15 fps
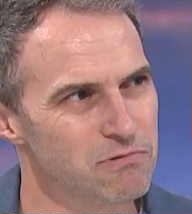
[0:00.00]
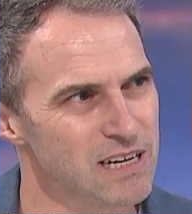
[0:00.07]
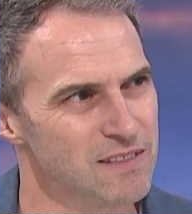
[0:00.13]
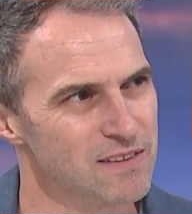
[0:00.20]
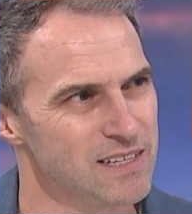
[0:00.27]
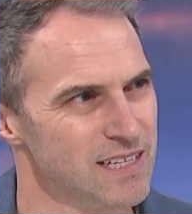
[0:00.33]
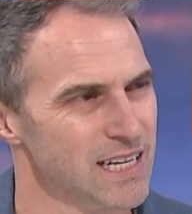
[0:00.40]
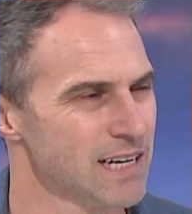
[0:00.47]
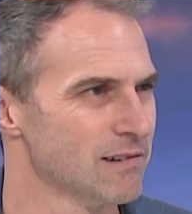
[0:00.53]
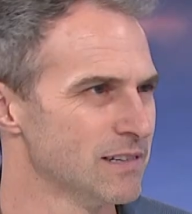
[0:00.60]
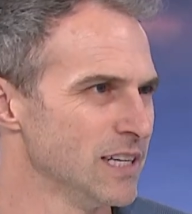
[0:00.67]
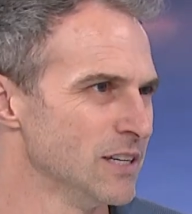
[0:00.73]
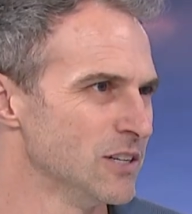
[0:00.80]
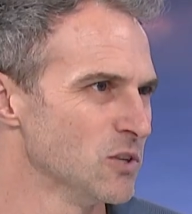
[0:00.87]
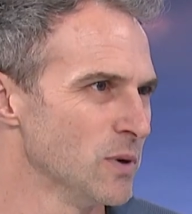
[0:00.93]
really the secret
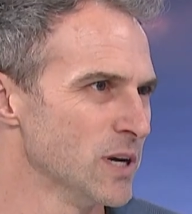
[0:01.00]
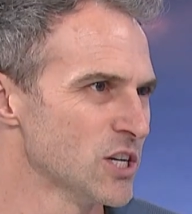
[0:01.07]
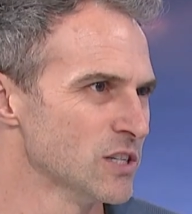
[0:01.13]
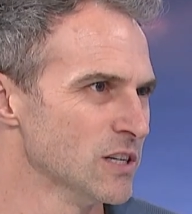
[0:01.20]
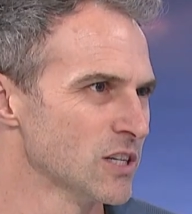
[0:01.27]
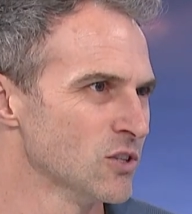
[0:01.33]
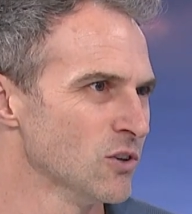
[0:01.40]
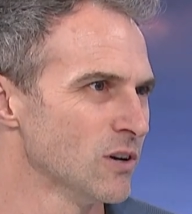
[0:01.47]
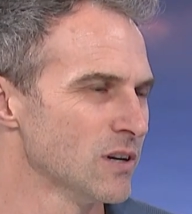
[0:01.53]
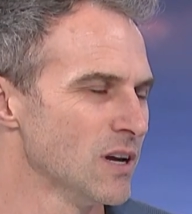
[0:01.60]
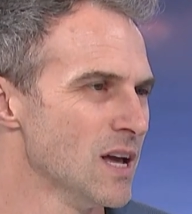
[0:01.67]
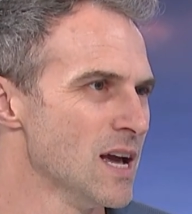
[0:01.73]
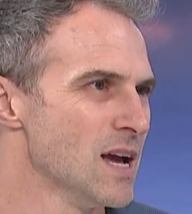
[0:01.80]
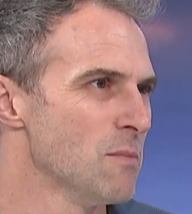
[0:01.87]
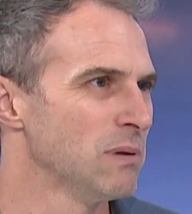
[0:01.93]
to intuition. It's not
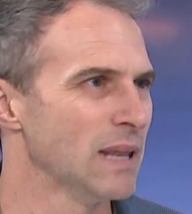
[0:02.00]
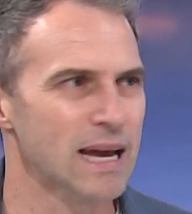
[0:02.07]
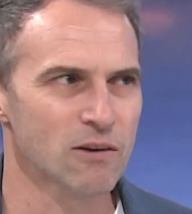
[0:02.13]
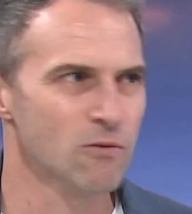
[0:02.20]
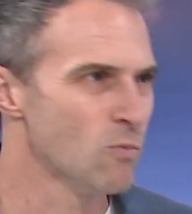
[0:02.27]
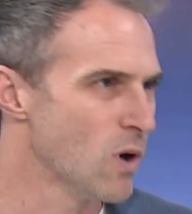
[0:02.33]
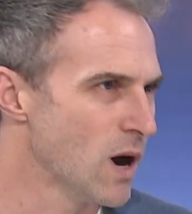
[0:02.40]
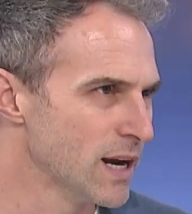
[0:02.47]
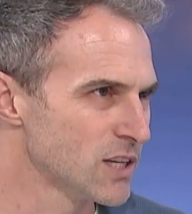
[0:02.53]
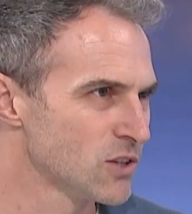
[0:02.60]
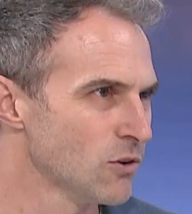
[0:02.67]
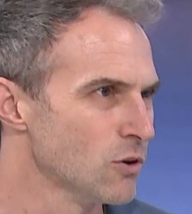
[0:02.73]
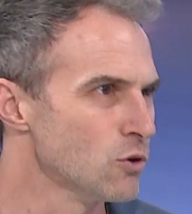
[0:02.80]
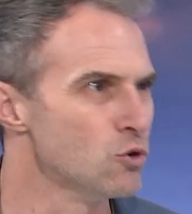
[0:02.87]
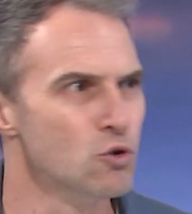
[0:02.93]
black and white. It's
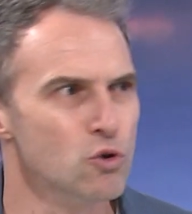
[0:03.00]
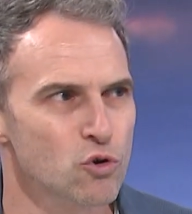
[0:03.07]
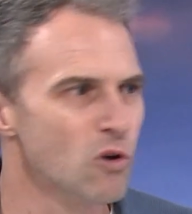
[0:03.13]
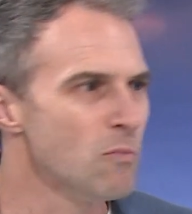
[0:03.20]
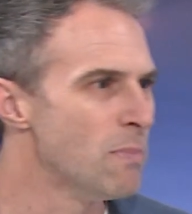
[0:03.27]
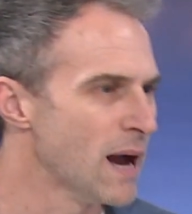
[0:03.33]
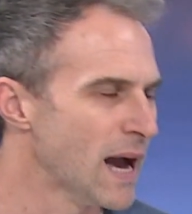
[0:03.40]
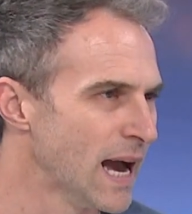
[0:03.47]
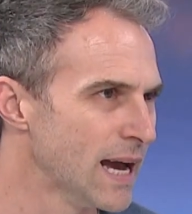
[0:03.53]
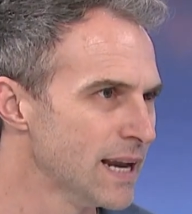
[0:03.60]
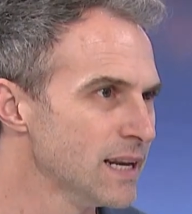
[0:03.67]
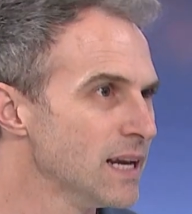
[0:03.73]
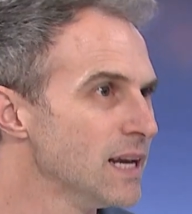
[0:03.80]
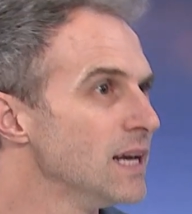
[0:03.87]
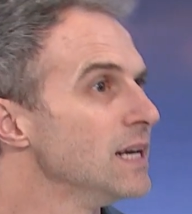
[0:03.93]
not good or
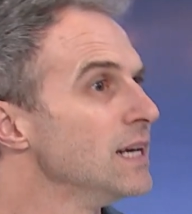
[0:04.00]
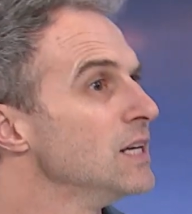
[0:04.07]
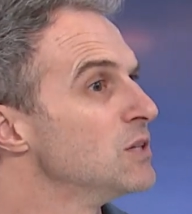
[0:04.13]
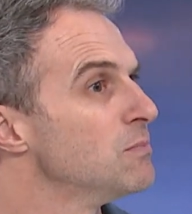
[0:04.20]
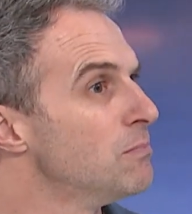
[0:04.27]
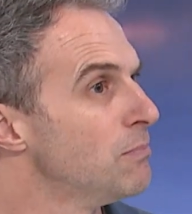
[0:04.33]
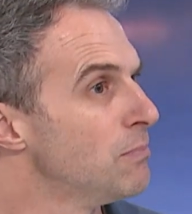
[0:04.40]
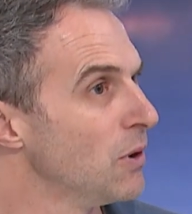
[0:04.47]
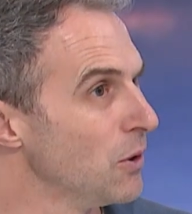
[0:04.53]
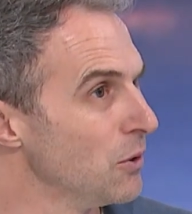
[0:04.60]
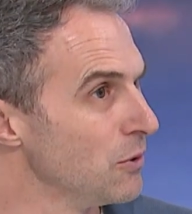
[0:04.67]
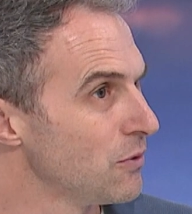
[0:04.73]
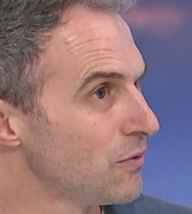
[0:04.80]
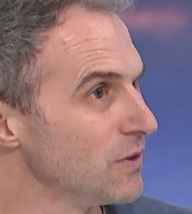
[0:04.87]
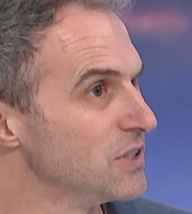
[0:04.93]
bad. It's
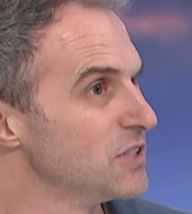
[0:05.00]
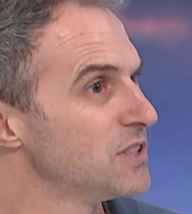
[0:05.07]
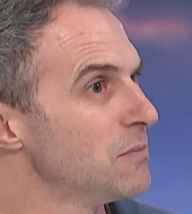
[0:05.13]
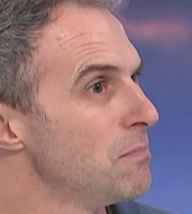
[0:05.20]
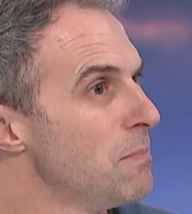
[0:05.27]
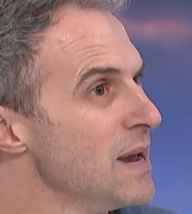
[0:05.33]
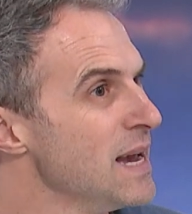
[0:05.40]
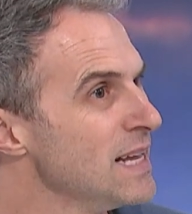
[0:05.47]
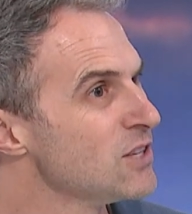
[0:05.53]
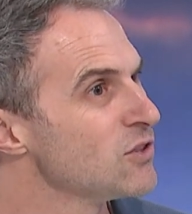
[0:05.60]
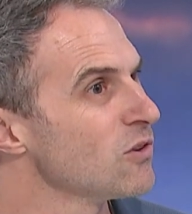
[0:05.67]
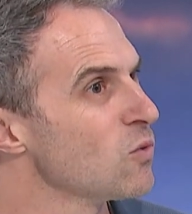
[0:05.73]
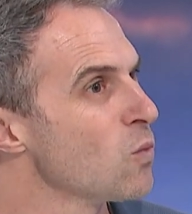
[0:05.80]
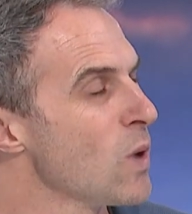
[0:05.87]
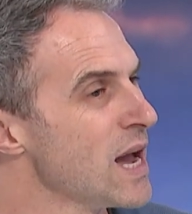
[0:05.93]
both. It just depends
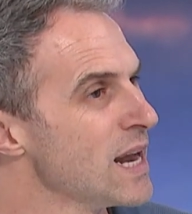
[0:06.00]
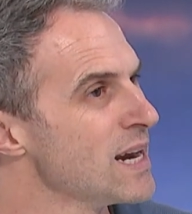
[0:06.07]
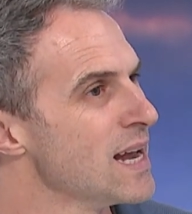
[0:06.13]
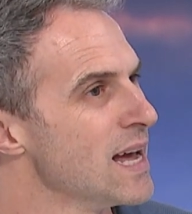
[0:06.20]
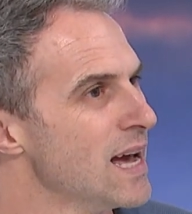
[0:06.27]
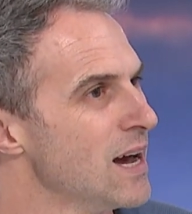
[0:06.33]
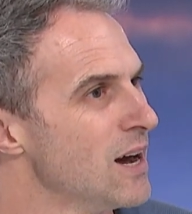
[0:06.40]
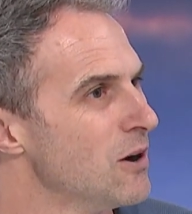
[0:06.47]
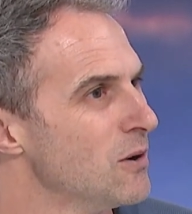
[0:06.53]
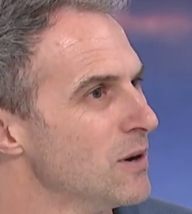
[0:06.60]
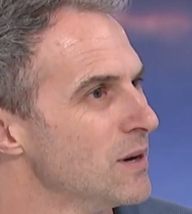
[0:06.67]
on when and how.